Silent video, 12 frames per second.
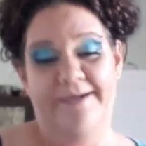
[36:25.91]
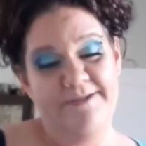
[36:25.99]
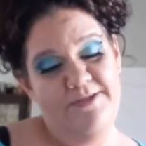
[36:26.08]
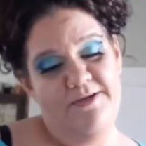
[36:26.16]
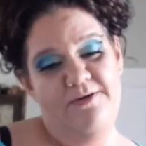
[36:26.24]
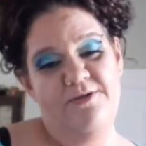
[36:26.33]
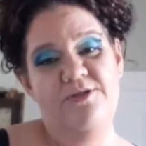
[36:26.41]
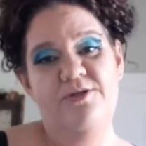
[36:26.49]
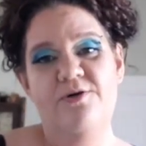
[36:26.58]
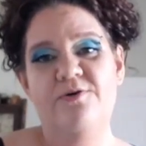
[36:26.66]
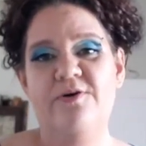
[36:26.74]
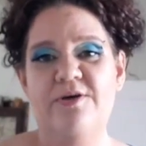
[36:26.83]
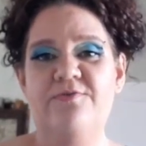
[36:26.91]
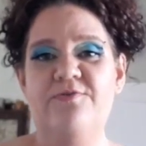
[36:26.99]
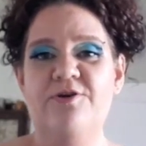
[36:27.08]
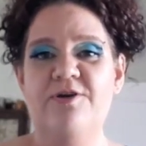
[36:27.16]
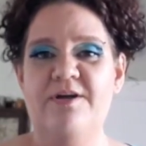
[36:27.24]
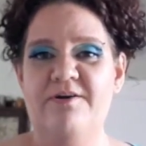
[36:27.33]
So, you know, if
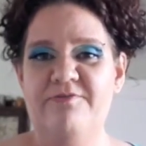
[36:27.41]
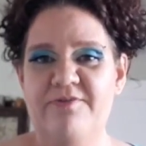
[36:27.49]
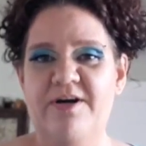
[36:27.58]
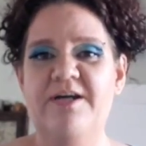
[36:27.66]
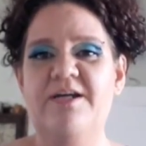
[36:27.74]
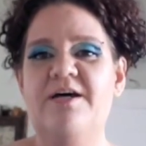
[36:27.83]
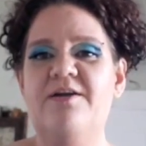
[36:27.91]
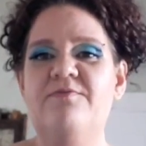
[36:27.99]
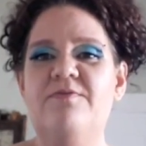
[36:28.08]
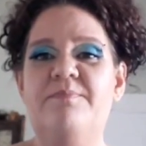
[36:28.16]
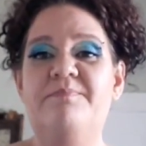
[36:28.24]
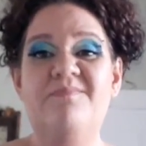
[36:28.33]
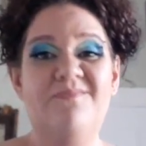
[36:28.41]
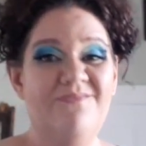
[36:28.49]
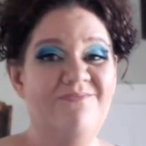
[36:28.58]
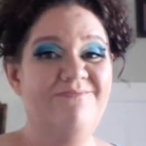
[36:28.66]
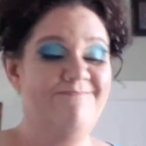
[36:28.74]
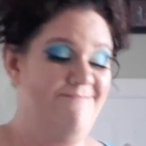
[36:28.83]
you get a fucking out of him,
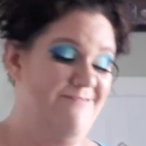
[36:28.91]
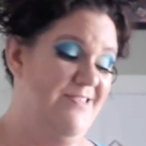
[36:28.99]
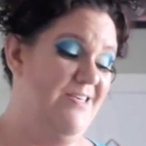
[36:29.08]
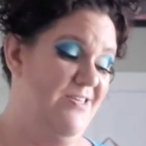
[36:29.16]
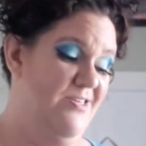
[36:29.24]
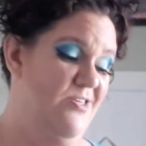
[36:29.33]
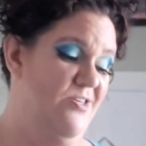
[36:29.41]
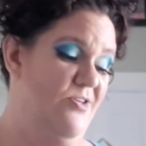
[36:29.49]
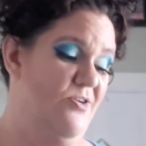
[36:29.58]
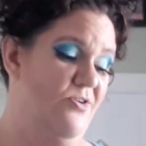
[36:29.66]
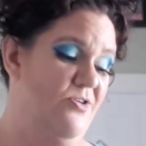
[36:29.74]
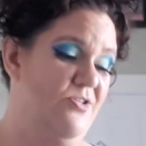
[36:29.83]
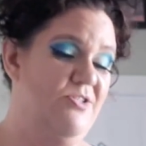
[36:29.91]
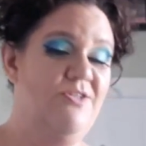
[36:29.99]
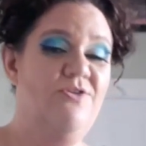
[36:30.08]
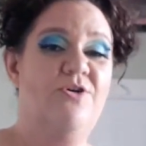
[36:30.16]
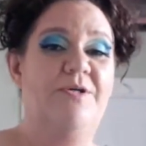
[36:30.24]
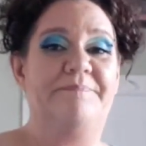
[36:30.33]
you know you did
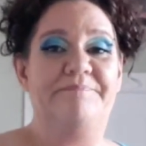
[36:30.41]
good.